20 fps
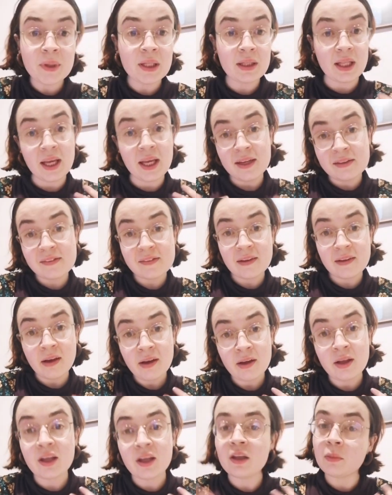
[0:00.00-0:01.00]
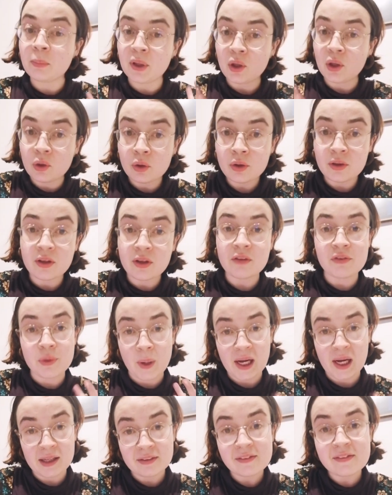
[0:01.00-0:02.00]
bit later, it would be good if you
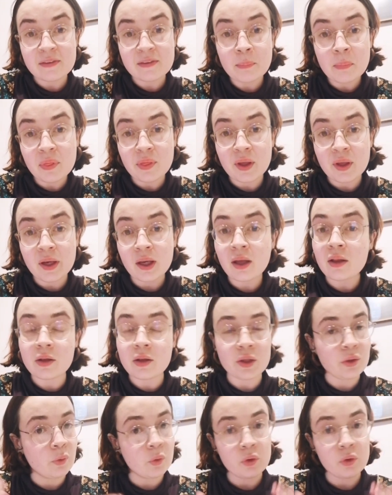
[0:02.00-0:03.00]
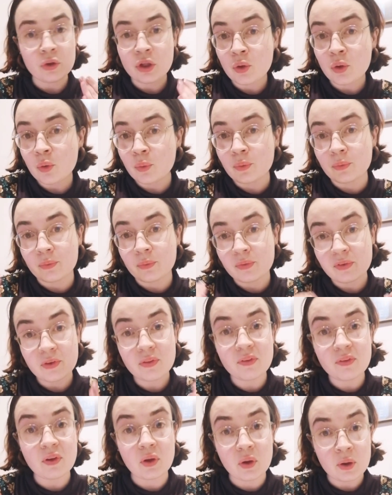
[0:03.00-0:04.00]
had something that you could
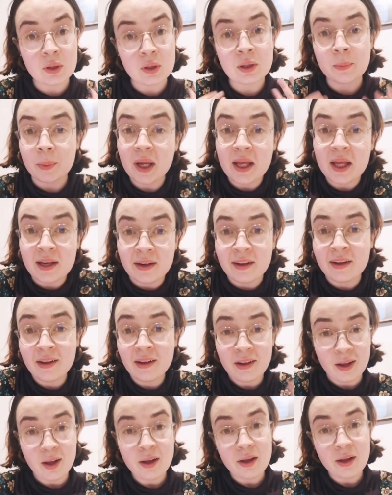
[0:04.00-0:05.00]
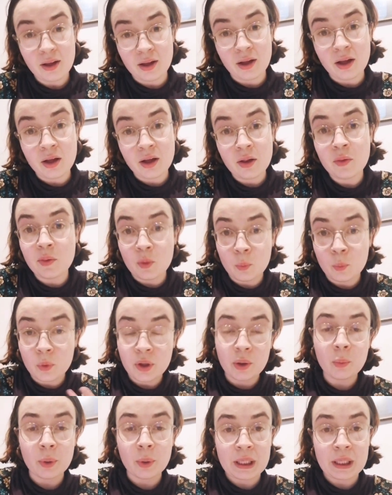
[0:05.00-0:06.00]
use to colour in the
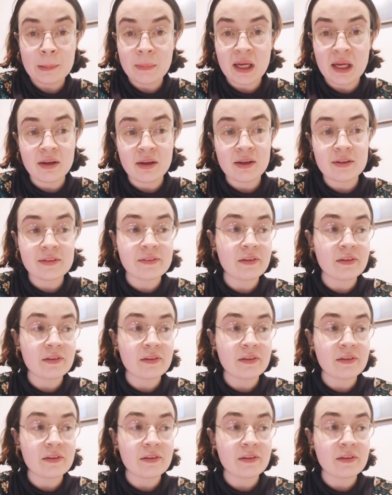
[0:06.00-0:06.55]
work we're going to make.